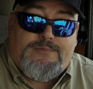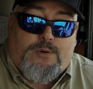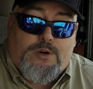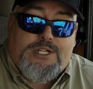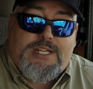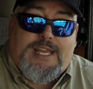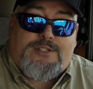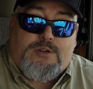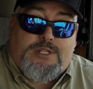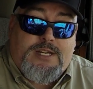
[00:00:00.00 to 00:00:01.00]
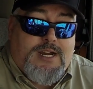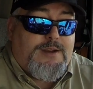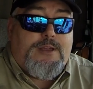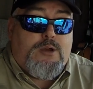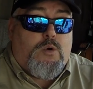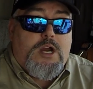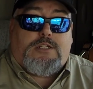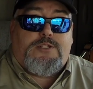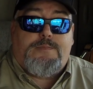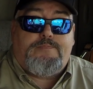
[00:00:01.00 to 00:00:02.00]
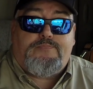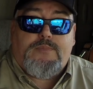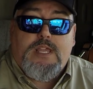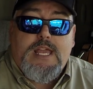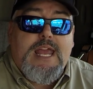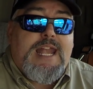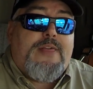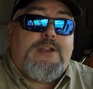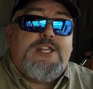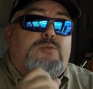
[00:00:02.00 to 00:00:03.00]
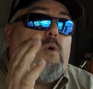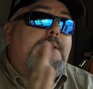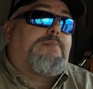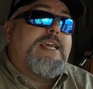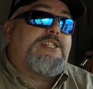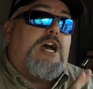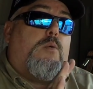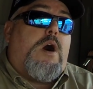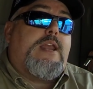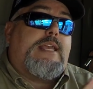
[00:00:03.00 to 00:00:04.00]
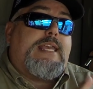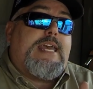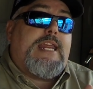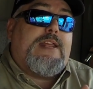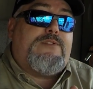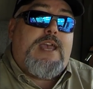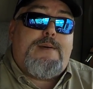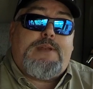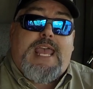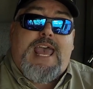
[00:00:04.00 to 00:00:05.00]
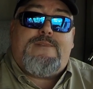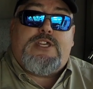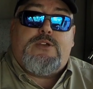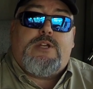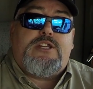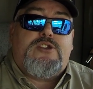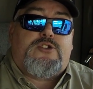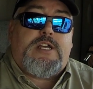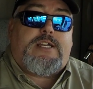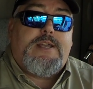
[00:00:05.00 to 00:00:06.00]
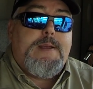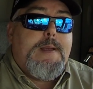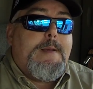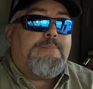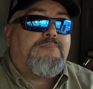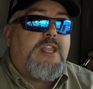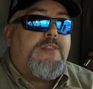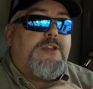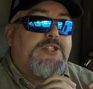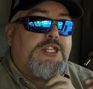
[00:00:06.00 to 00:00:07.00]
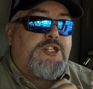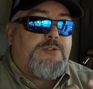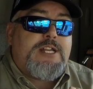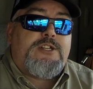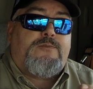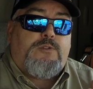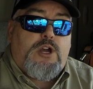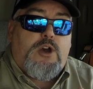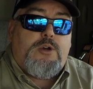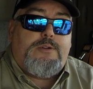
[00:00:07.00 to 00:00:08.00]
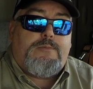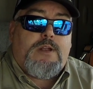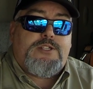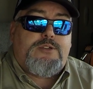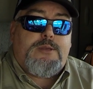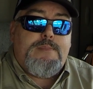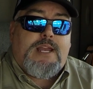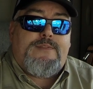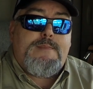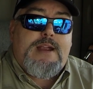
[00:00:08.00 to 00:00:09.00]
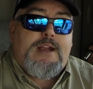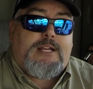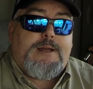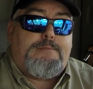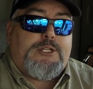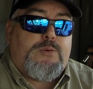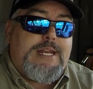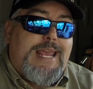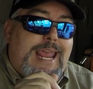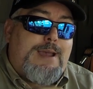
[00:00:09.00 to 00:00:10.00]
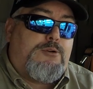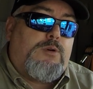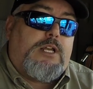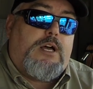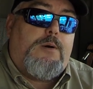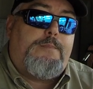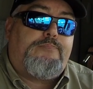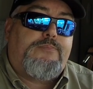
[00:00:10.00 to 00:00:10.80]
4G-X OTR. It works. Now, there is one place I want to get, and if you happen to have a unit in your truck, there's a stretch of road runs through the middle of America between Amarillo,